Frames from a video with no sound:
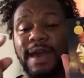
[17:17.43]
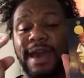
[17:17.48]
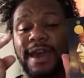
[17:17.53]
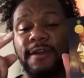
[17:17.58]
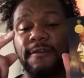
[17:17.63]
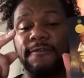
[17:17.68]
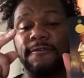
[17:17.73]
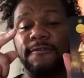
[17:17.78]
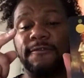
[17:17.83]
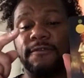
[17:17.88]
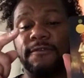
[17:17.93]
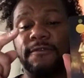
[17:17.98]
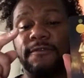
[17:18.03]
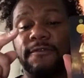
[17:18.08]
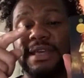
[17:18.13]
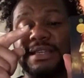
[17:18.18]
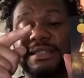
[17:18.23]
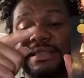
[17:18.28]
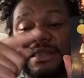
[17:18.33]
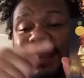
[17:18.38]
if
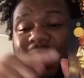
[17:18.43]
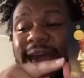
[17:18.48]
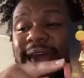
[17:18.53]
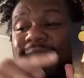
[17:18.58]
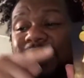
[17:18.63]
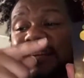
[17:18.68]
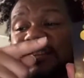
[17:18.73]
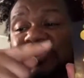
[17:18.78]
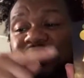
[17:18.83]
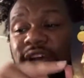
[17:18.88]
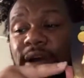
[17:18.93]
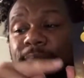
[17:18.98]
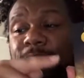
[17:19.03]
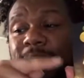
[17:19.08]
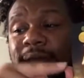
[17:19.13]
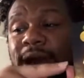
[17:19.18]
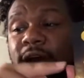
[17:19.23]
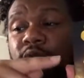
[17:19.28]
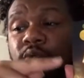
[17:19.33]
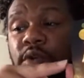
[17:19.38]
this lady is
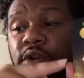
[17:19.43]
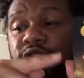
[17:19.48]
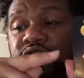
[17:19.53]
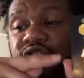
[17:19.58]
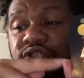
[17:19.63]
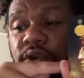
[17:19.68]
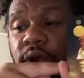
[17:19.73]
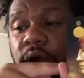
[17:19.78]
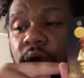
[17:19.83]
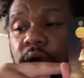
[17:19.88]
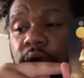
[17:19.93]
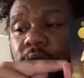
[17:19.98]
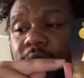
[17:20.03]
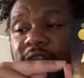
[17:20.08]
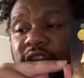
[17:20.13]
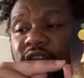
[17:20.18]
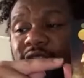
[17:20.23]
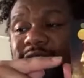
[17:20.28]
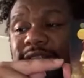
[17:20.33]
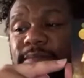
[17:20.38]
jumping out real strong
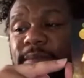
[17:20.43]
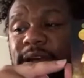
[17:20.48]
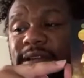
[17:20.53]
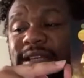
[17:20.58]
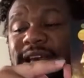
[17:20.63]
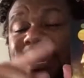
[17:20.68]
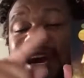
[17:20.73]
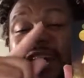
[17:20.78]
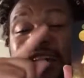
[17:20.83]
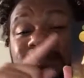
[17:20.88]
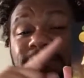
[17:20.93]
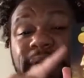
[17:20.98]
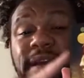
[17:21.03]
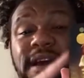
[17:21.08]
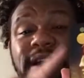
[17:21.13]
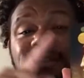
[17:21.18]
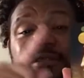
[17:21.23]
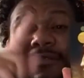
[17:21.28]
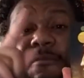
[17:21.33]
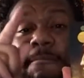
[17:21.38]
in your experience, it's
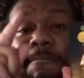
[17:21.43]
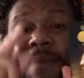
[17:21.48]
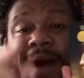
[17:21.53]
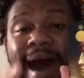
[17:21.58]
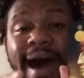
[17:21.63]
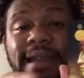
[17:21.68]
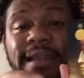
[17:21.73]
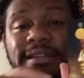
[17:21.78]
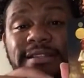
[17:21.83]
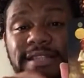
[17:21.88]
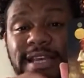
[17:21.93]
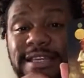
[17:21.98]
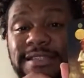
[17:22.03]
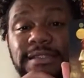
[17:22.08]
because balance.